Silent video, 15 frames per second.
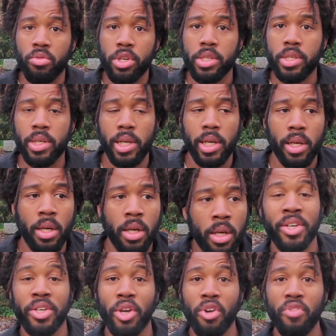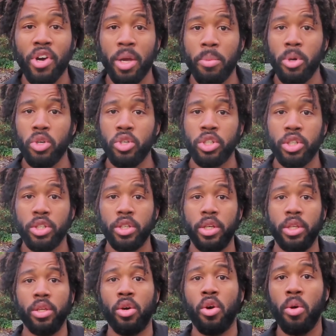recently Nova Emotion
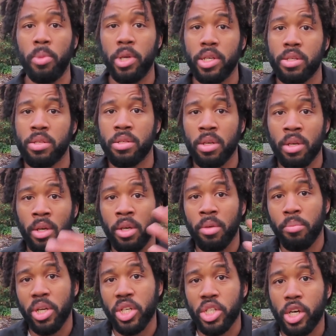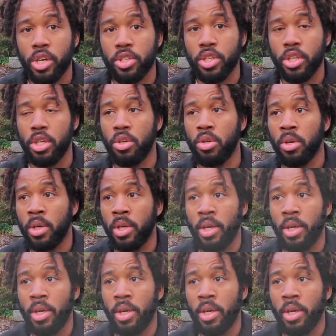in the comments, big shout to you,